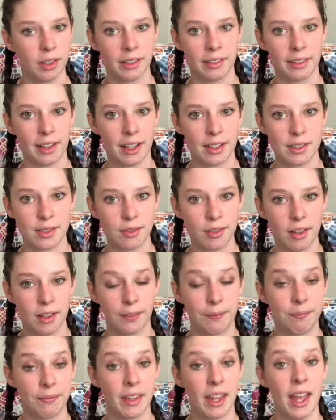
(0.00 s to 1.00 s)
That's wrong.
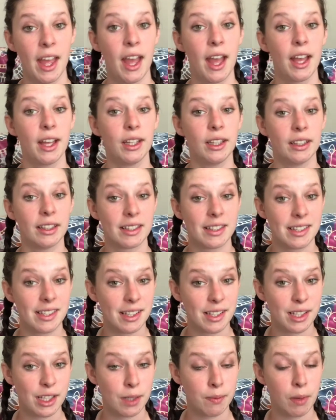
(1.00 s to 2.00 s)

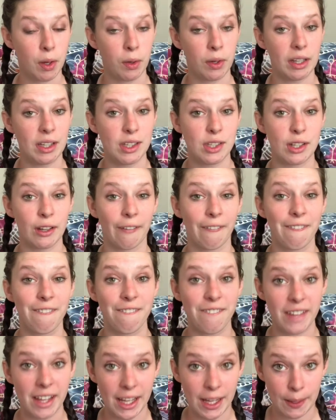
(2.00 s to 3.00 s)
Sister bone is your
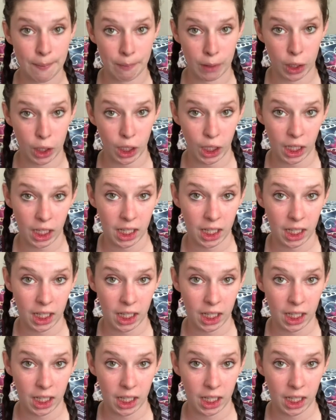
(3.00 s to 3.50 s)
femur.